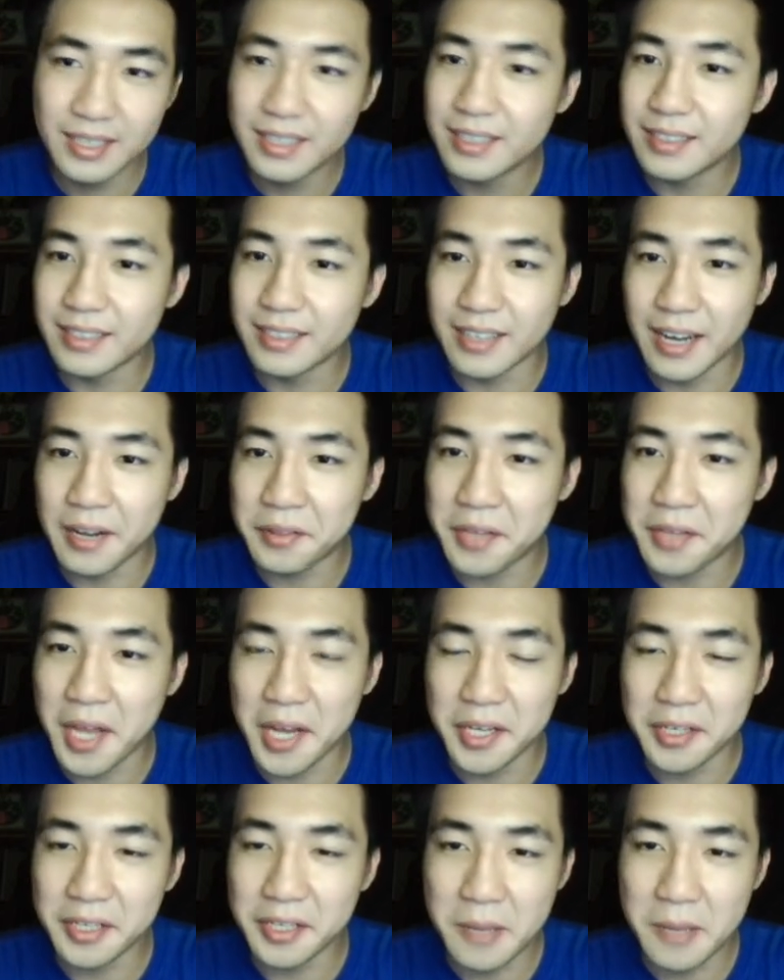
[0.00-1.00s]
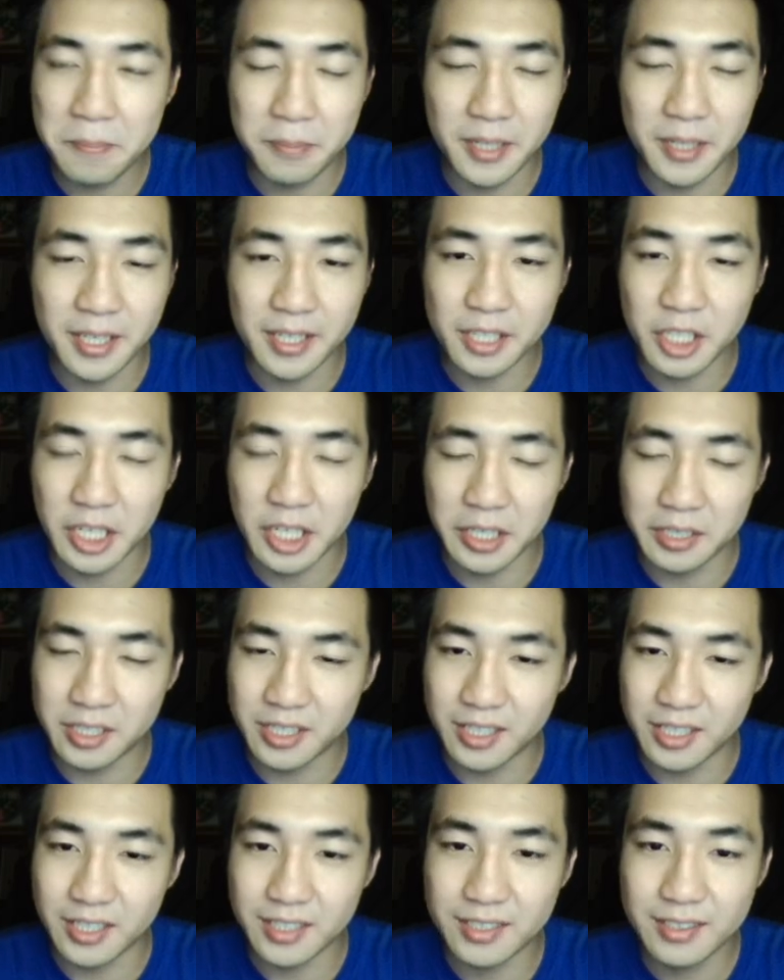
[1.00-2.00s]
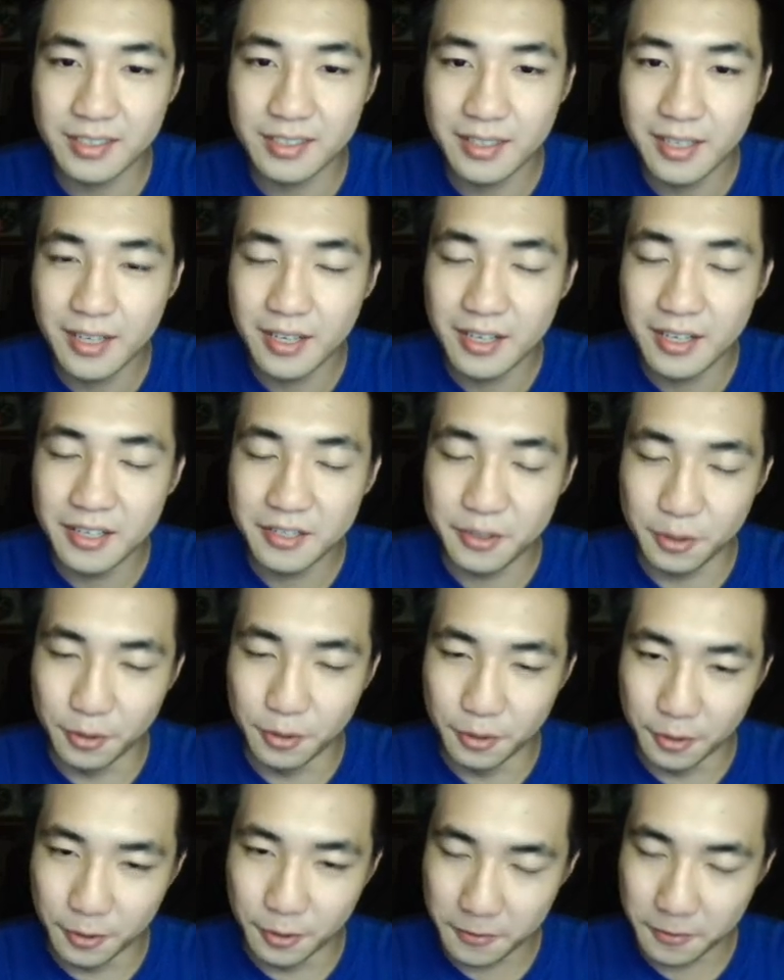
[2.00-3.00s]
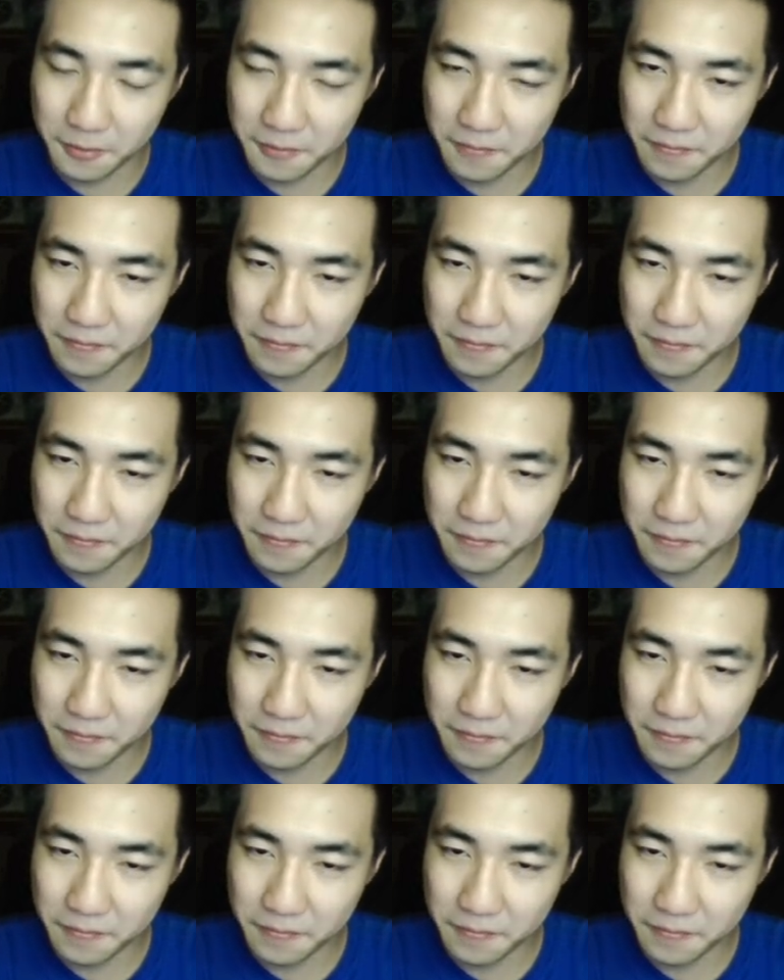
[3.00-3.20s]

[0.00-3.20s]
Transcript: the entire gameplay changed lah. So